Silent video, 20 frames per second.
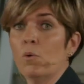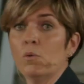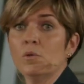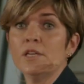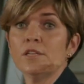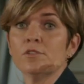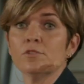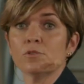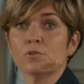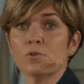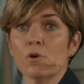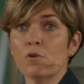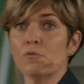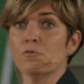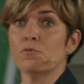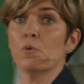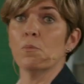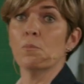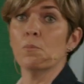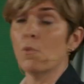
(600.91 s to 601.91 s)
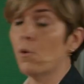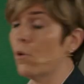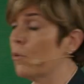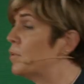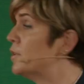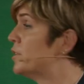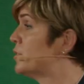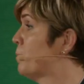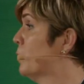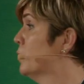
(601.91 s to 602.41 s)
all need to go for
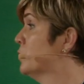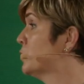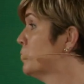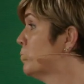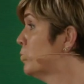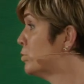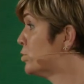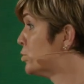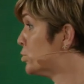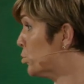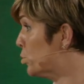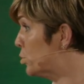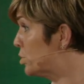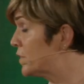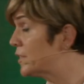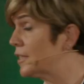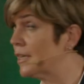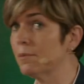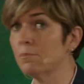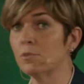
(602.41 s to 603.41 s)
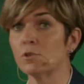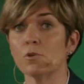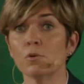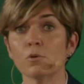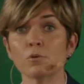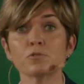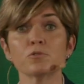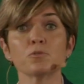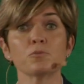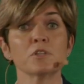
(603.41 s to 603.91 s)
more responsible sourcing, but
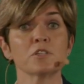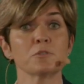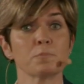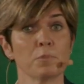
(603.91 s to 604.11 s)
also